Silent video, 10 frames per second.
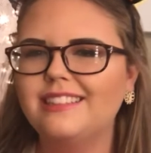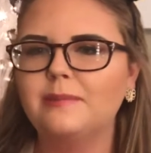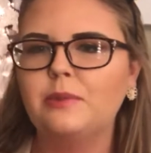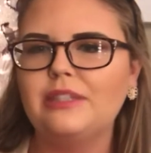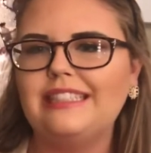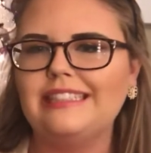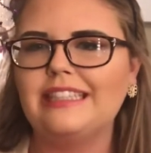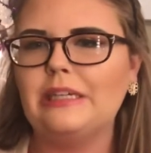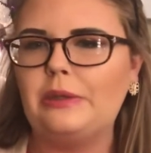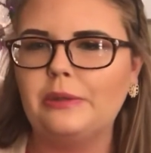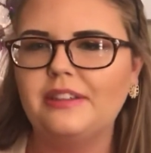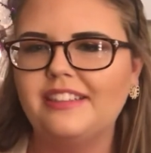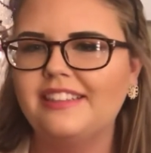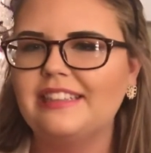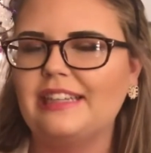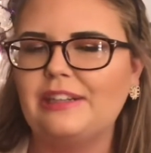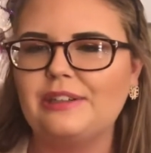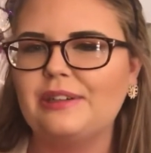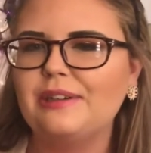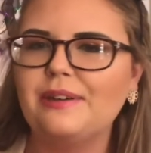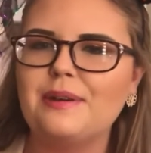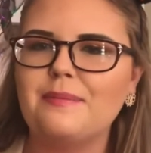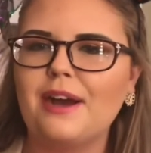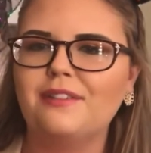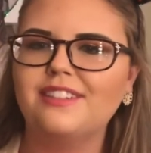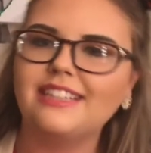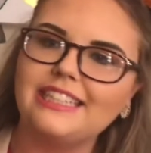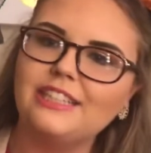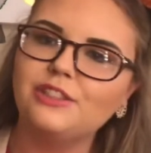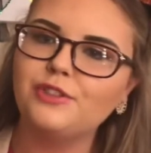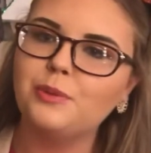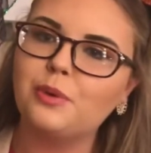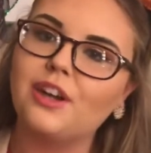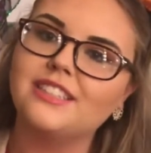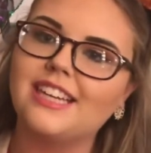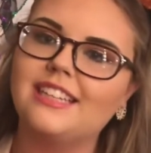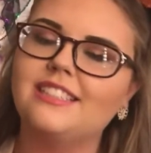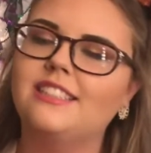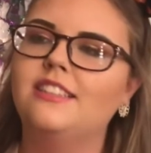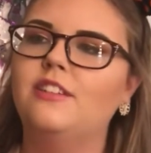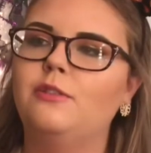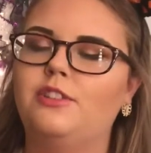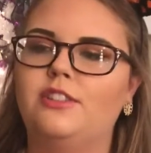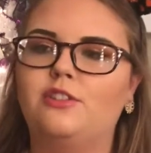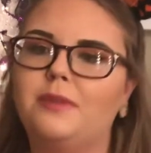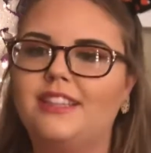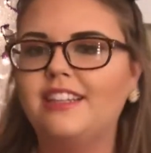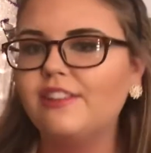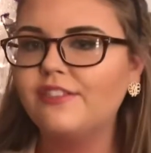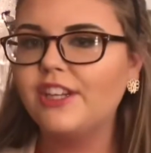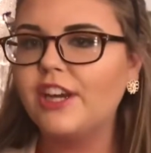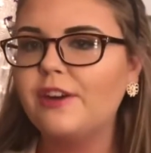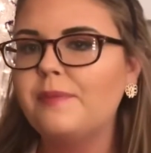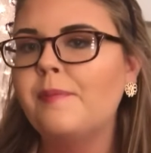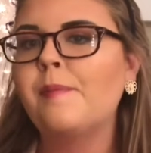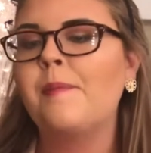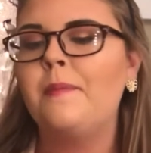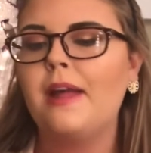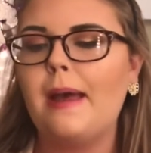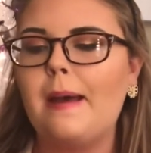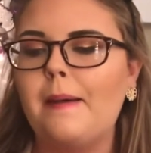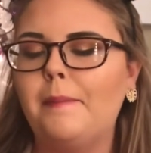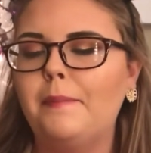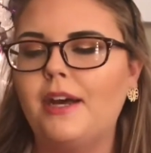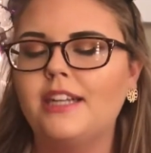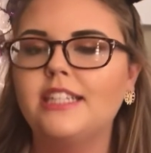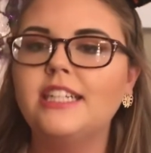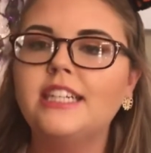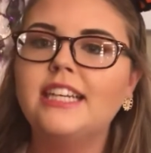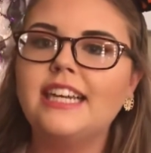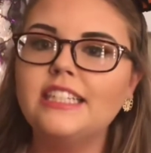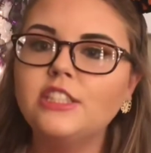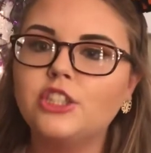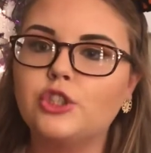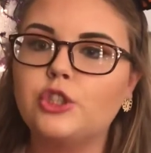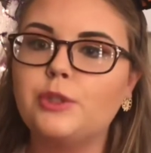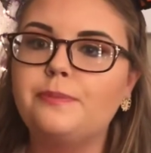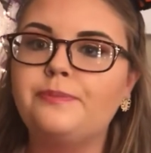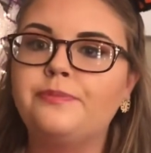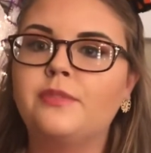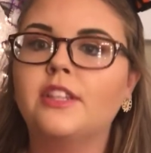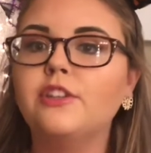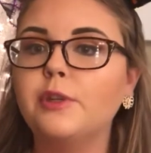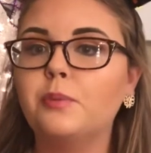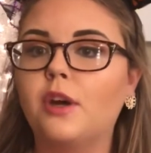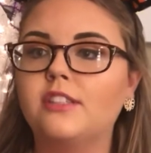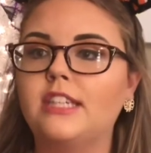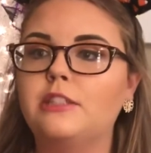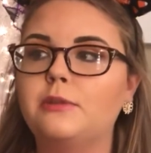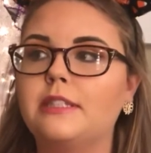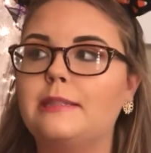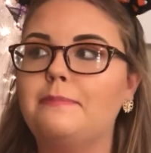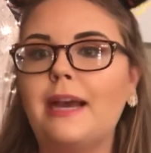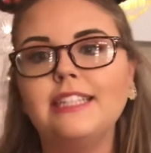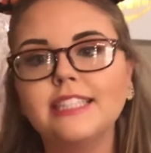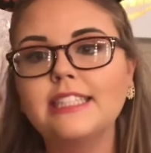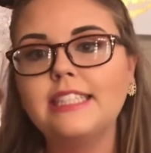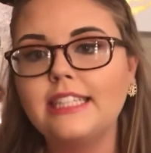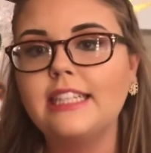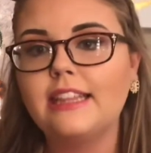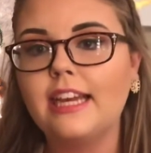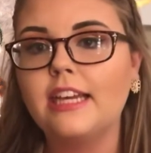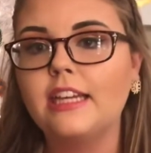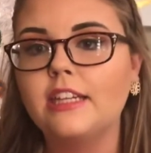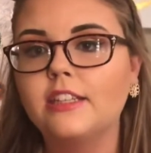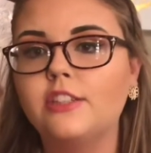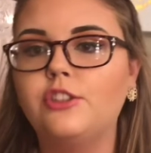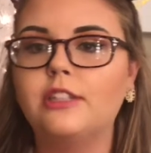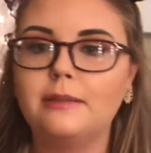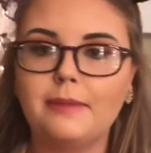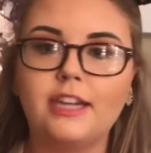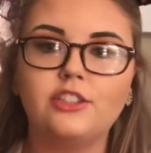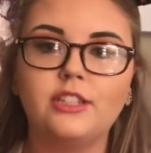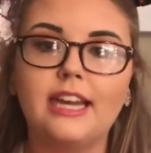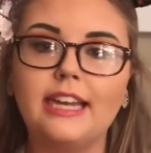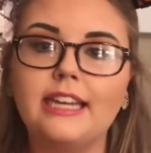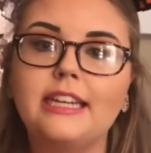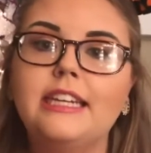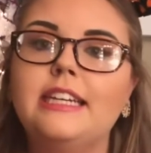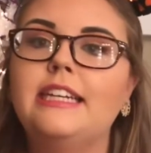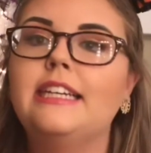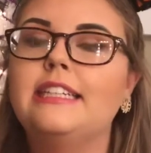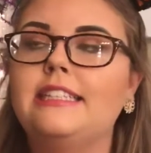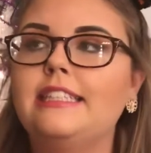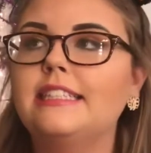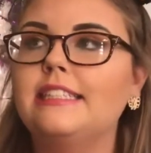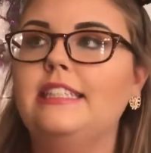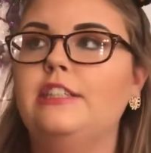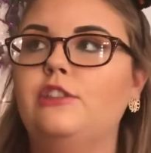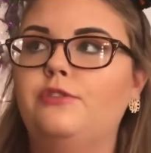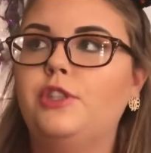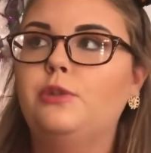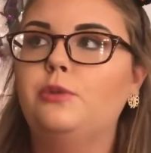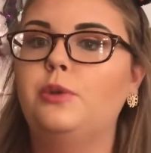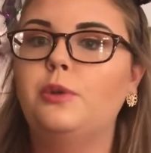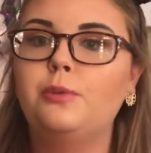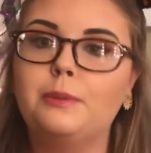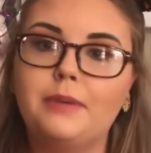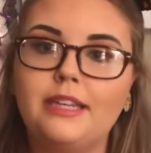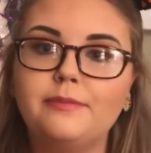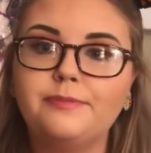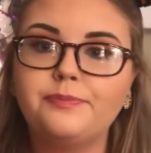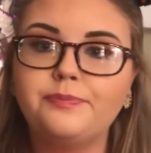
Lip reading: into more detail later about the interview process, which is going to be at the end of the video. But in general, the interview process was basically anything that you can imagine a Disney interview would be.